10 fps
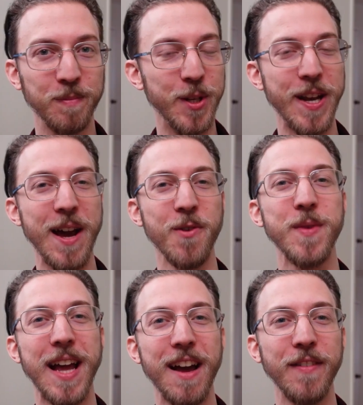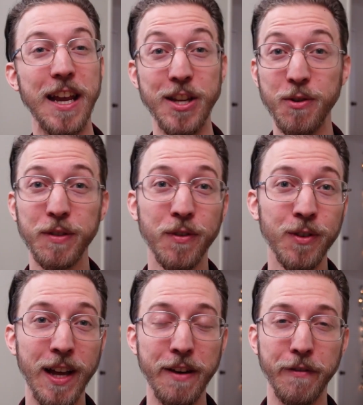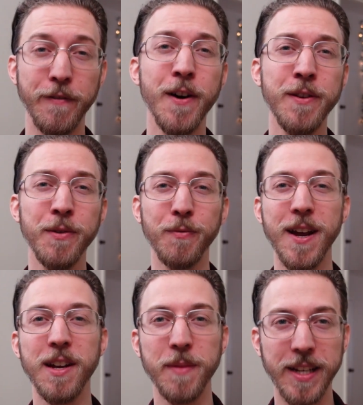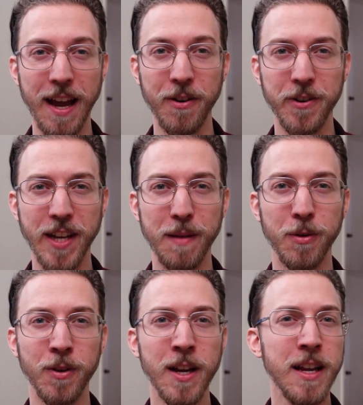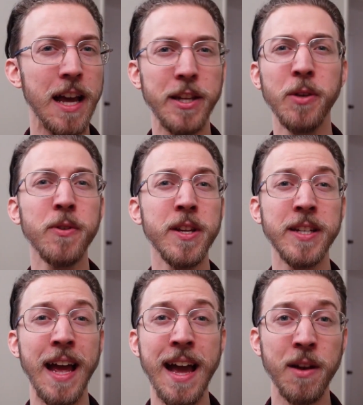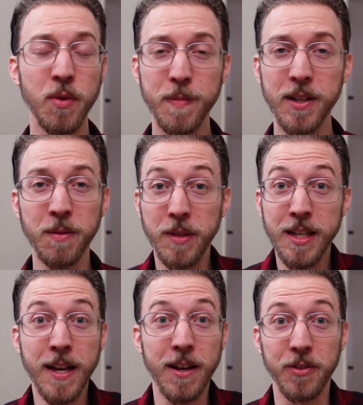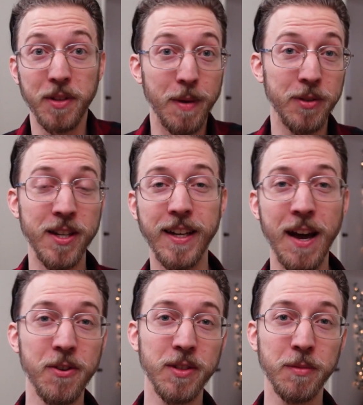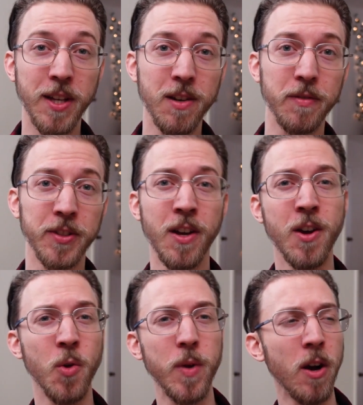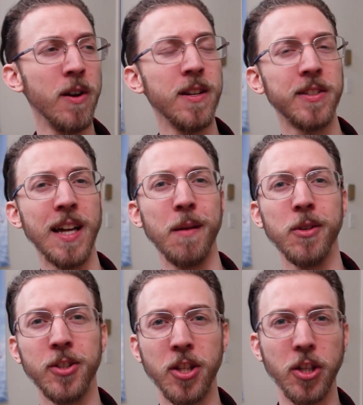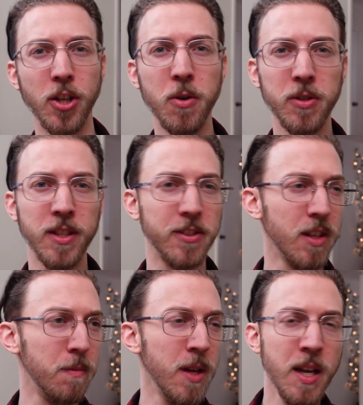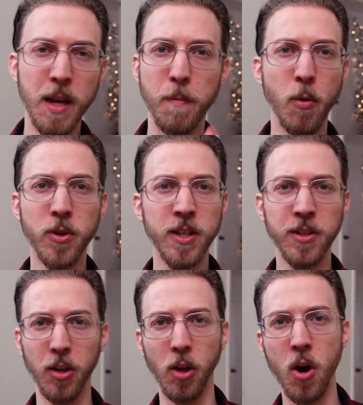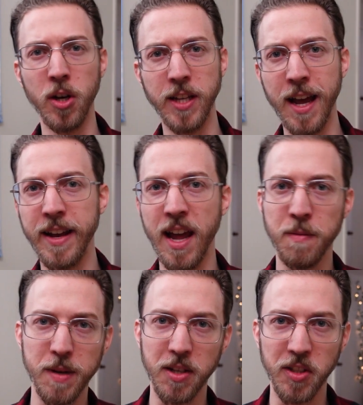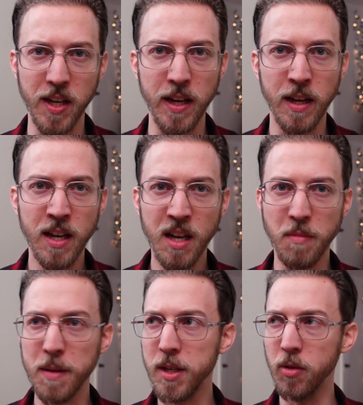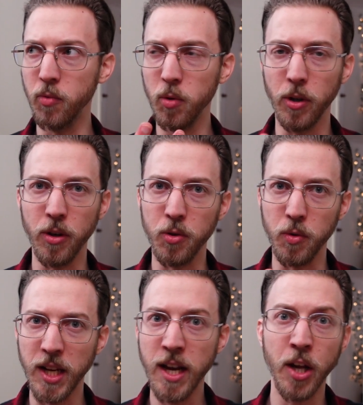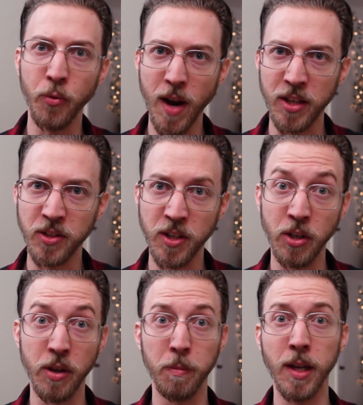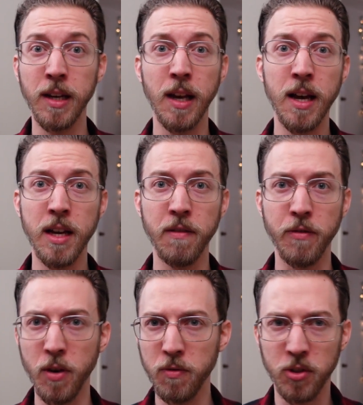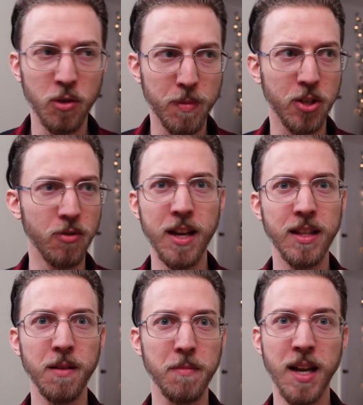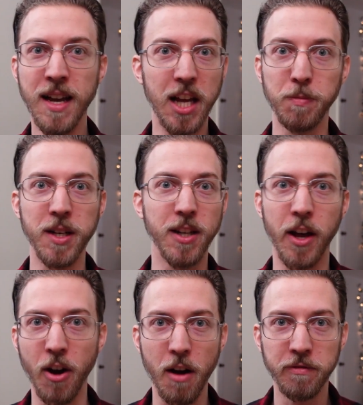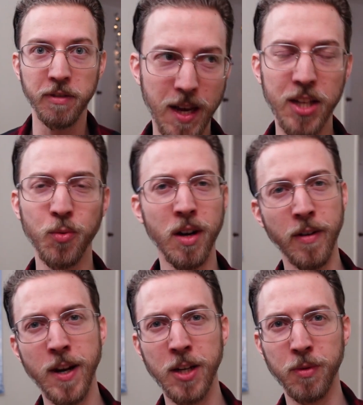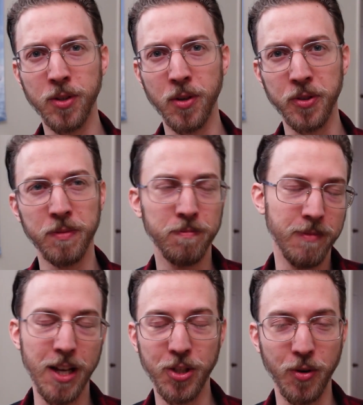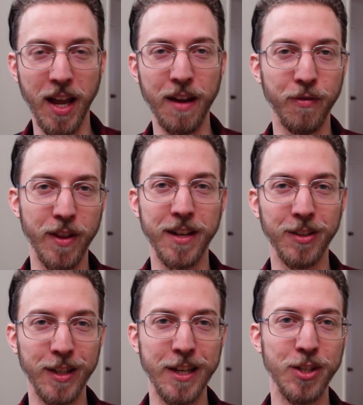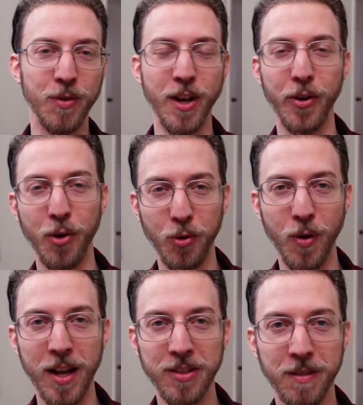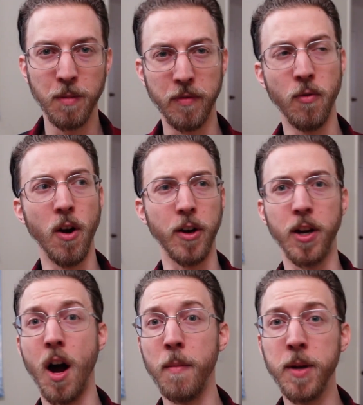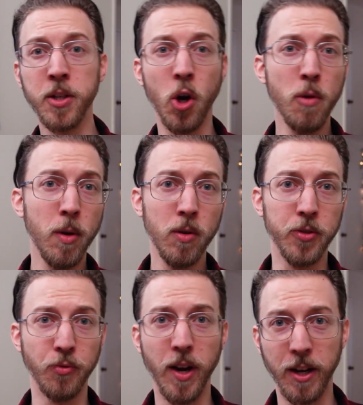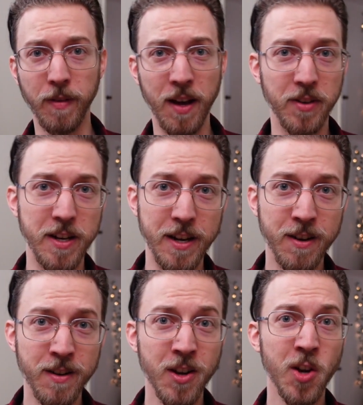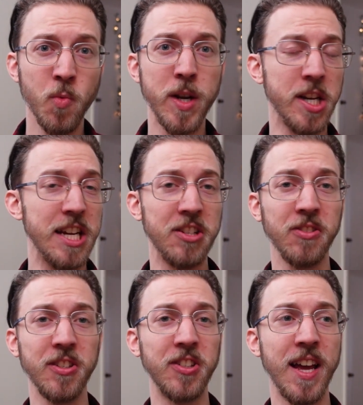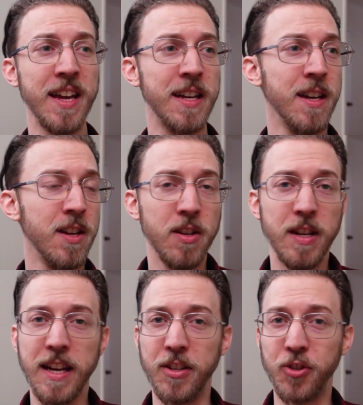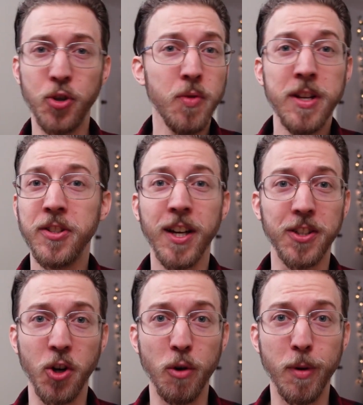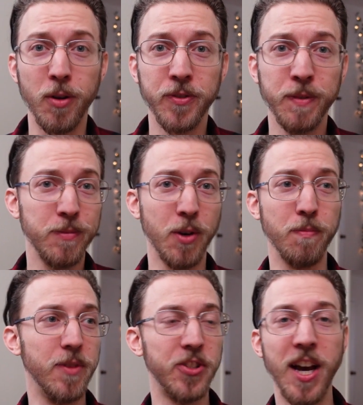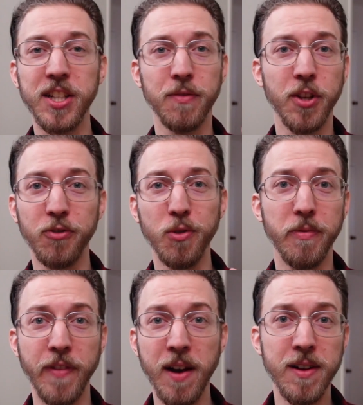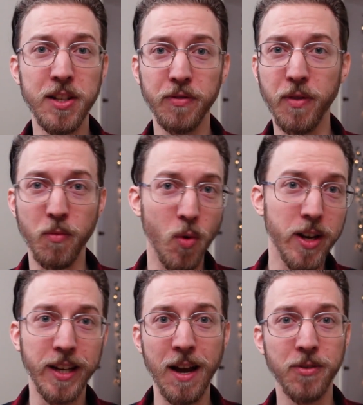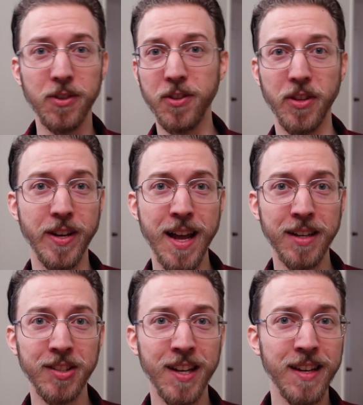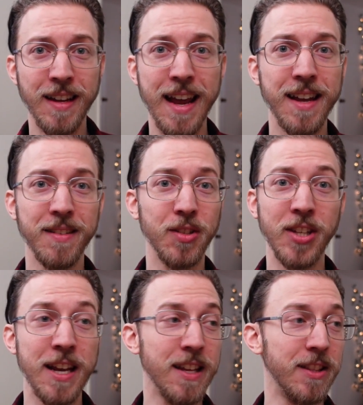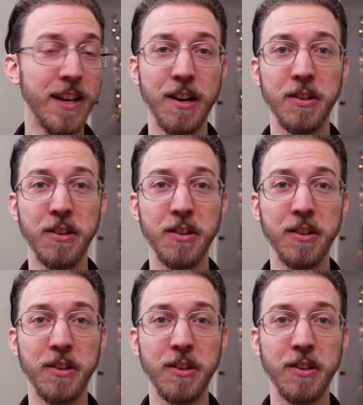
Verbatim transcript: But now we have a useful and fun random encounter table, and the only thing to add would be some details about the encounters themselves. We already established that the ghost is some important long-dead NPC, maybe a ruler who cannot rest until the bloodline of those who betrayed them has been cut off. As one of our edge results, it's okay for that to lead to another whole quest. But for our common kobolds running around in here, we could easily say it's 2d6 kobolds. So the size of the group varies from one encounter to the next, and say that they're